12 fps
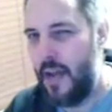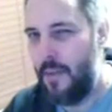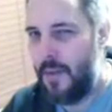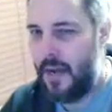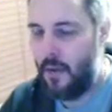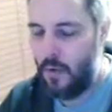
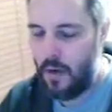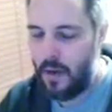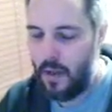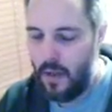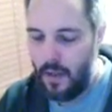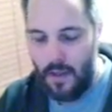I mean, I
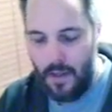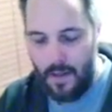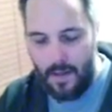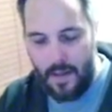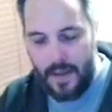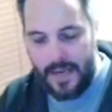want to
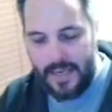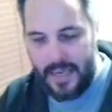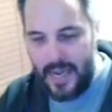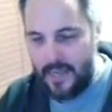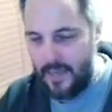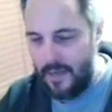
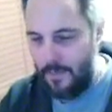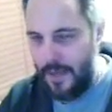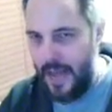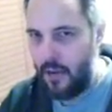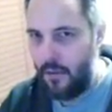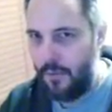taste the
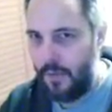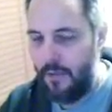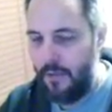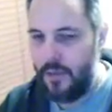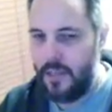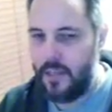tobacco
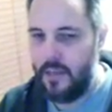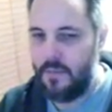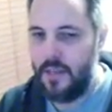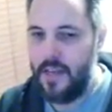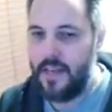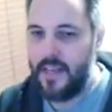flavor when
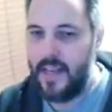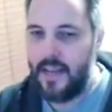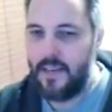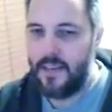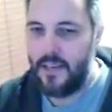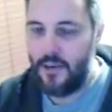something's like
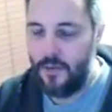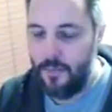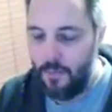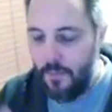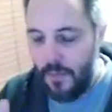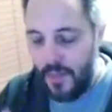that,
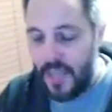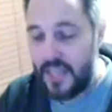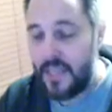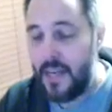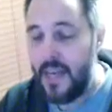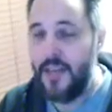so
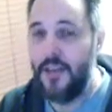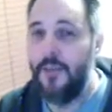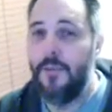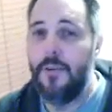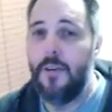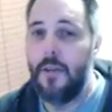this I
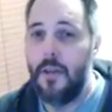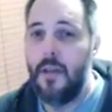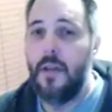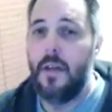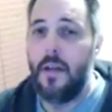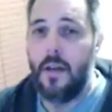do.
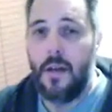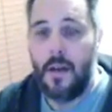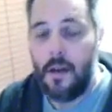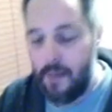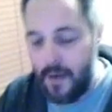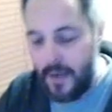
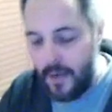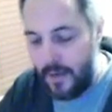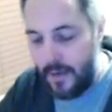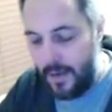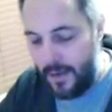Alright,